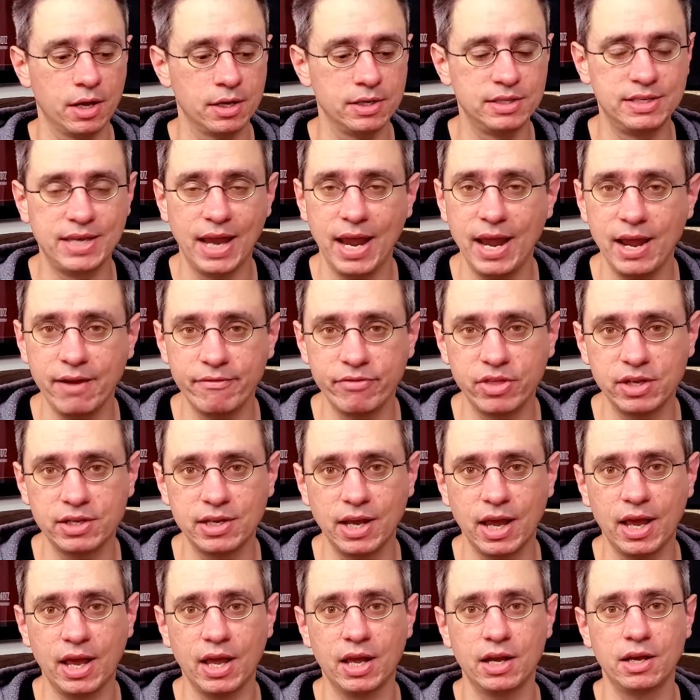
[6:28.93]
Day of the
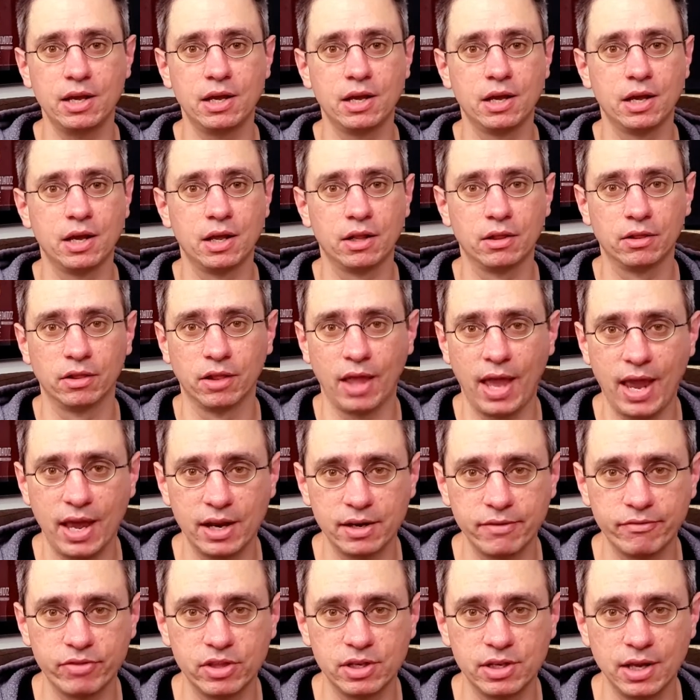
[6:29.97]
Dead, Land
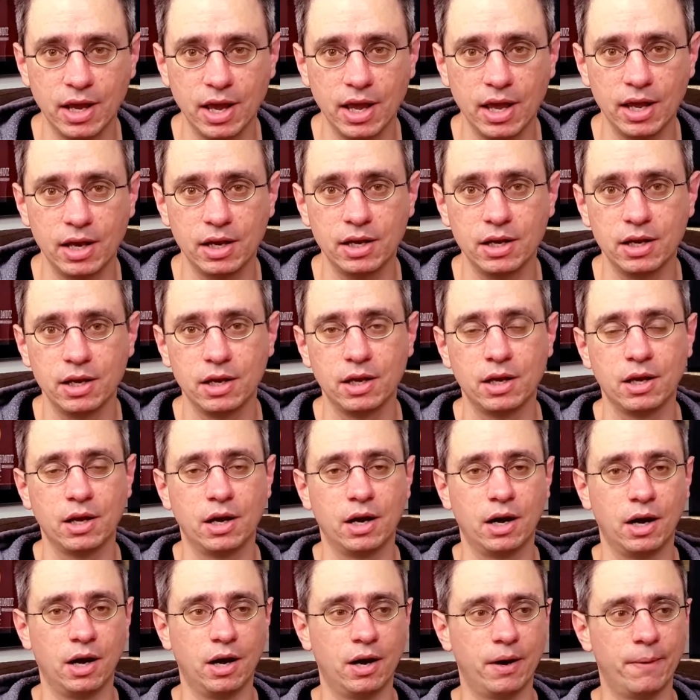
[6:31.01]
of the Dead.
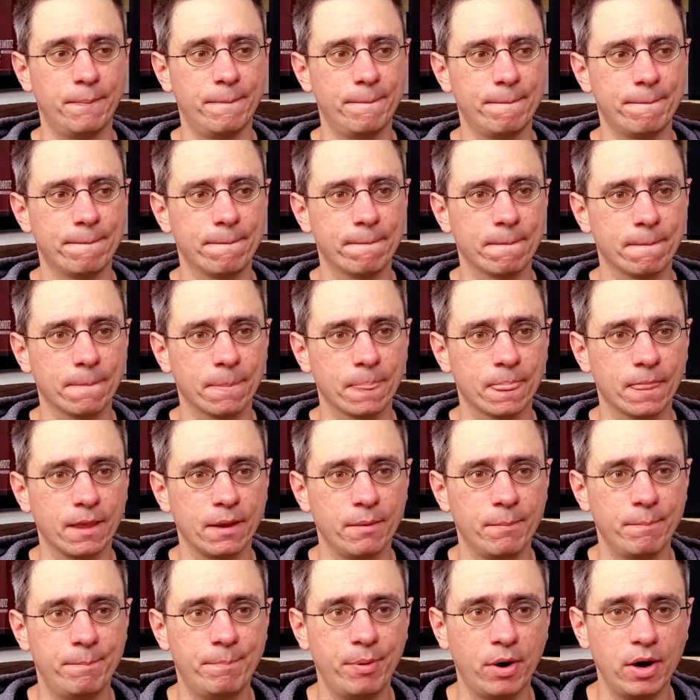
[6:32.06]

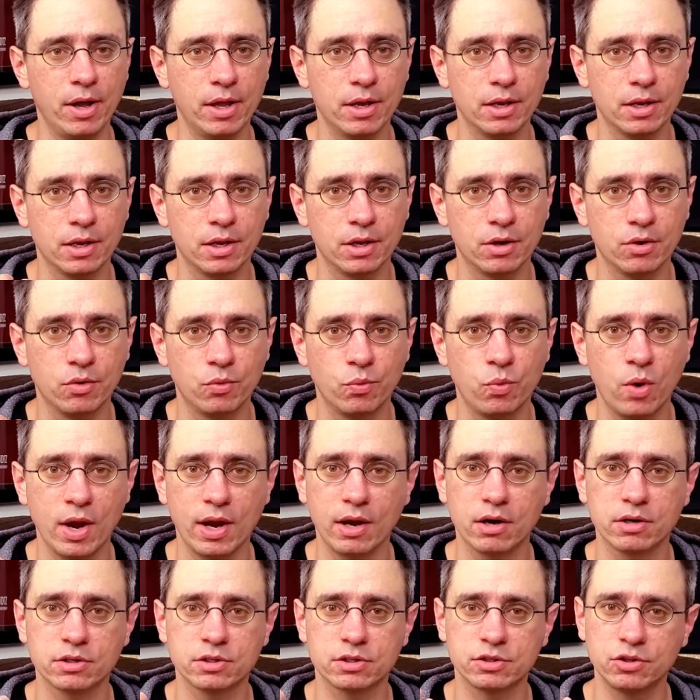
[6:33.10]
But
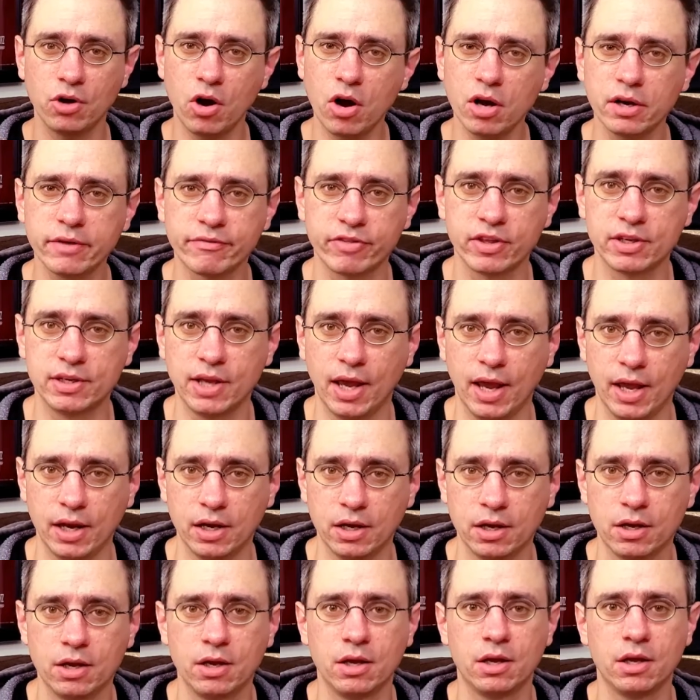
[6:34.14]
where's Dawn of the Dead?
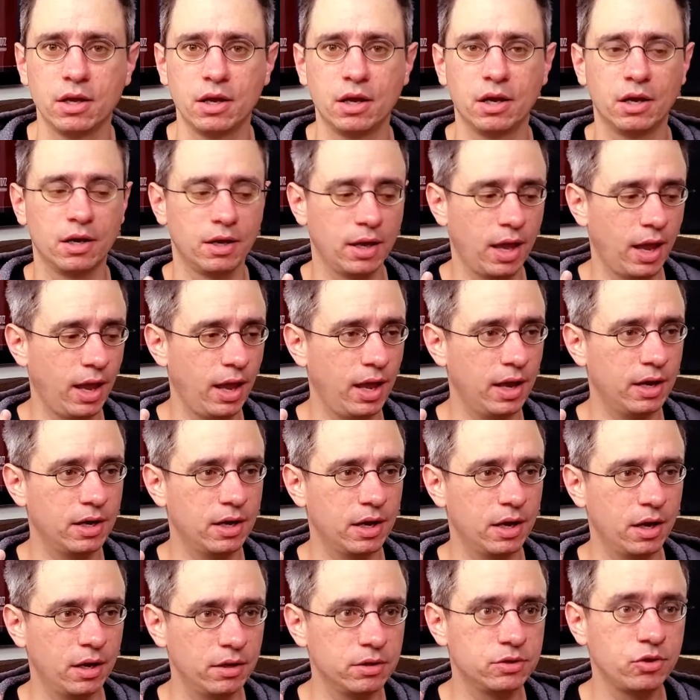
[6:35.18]
And
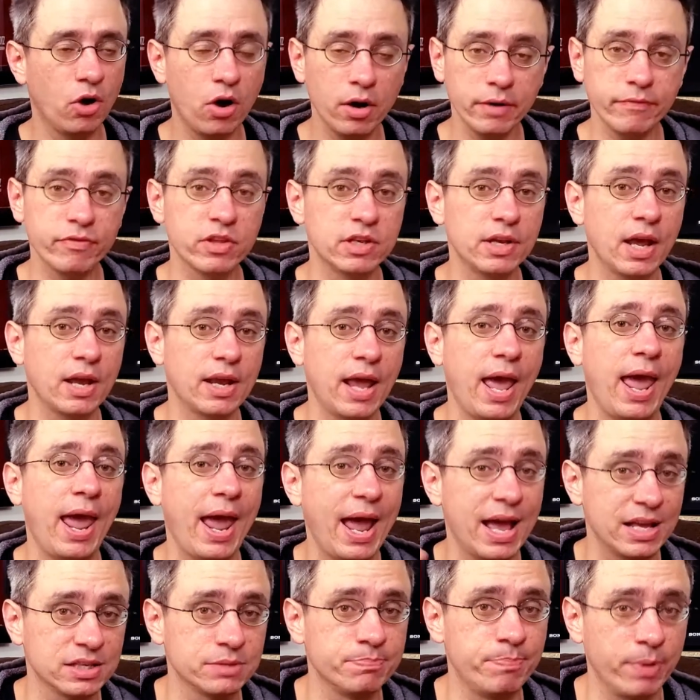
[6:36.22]
Dawn of the Dead
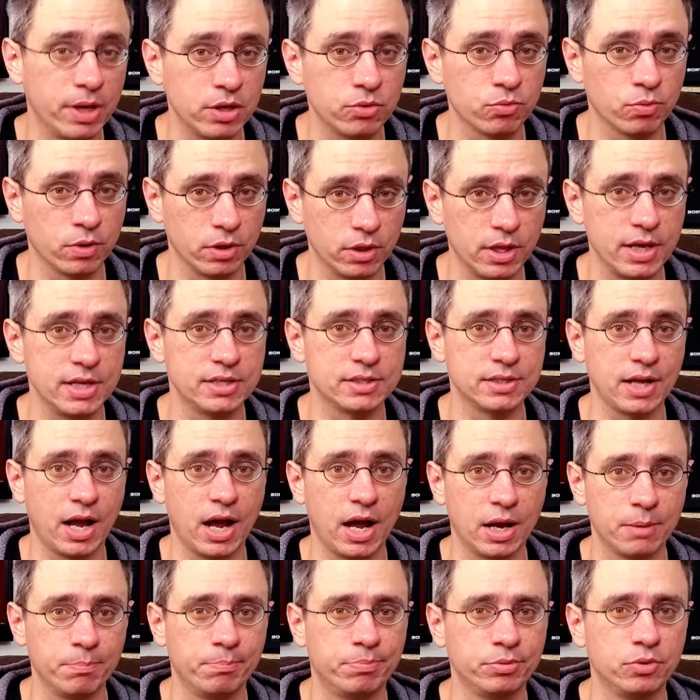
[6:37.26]
has been released
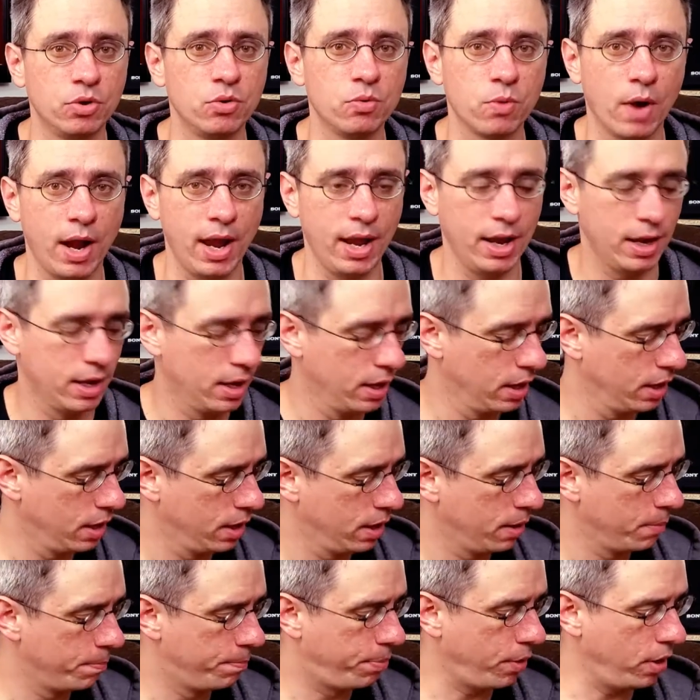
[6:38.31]
on Blu-ray.
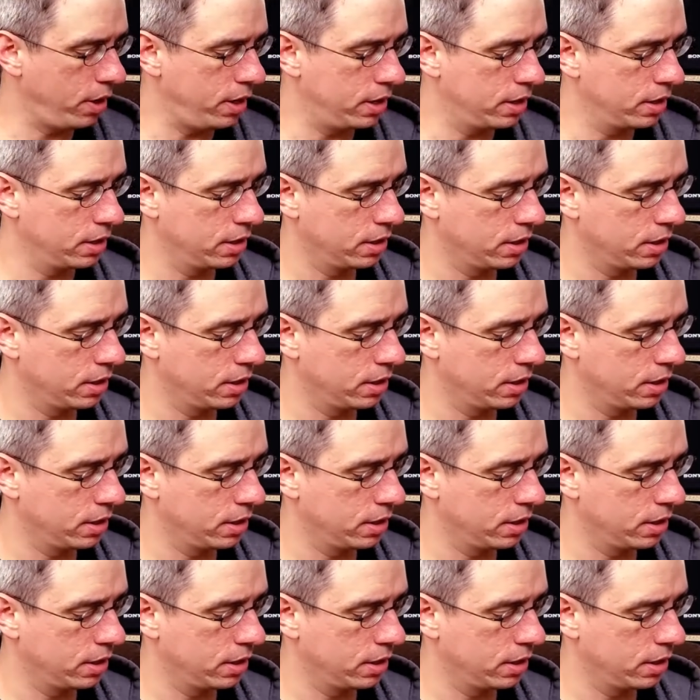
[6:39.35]
But